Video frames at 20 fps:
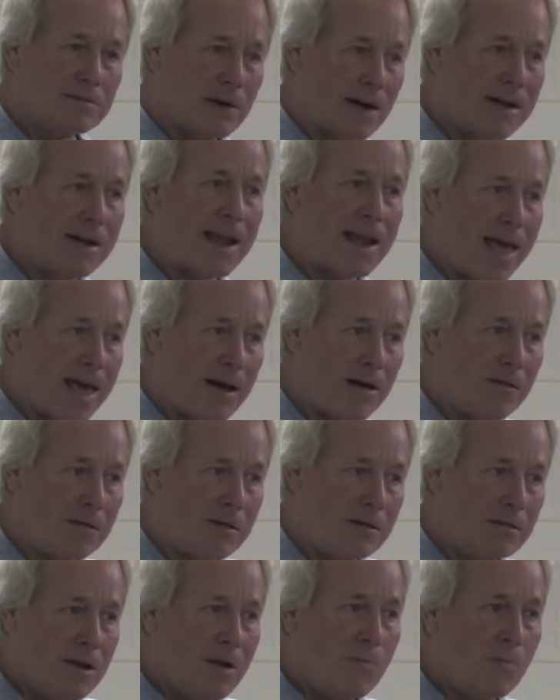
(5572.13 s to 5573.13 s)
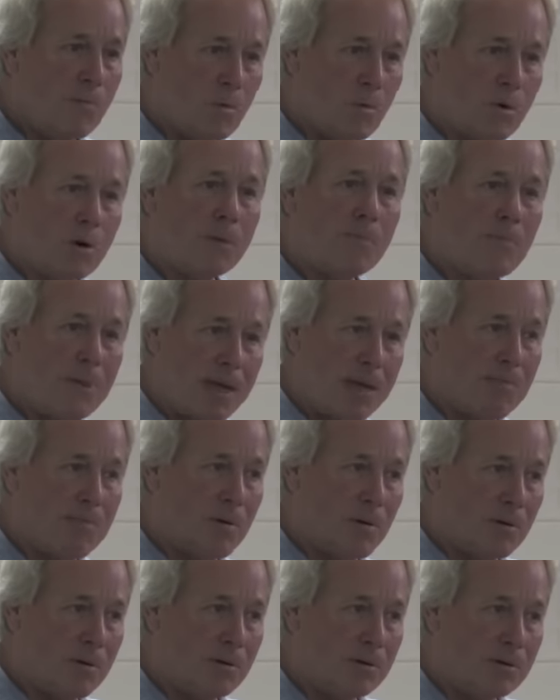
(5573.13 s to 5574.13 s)
Right now, more
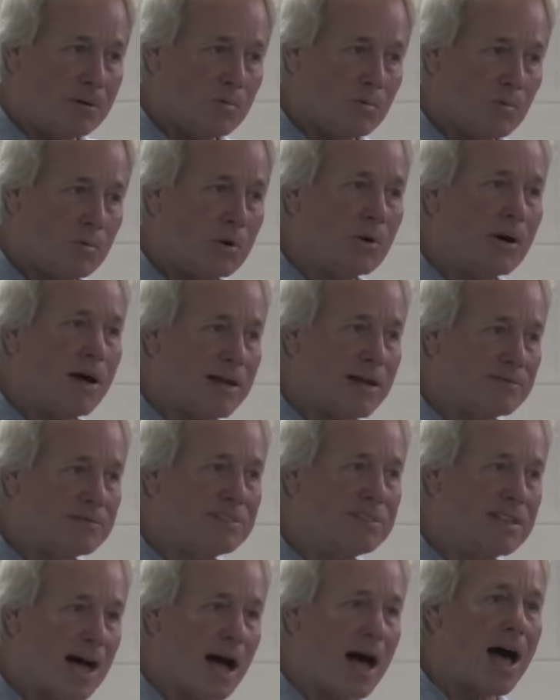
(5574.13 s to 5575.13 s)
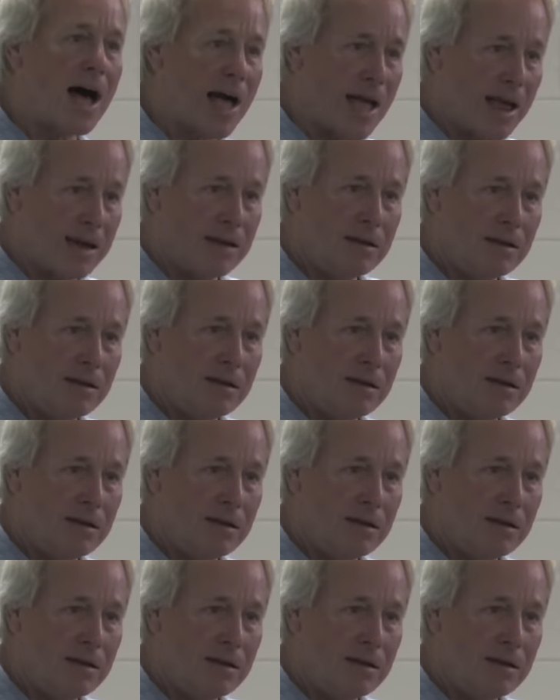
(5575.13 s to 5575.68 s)
people will have died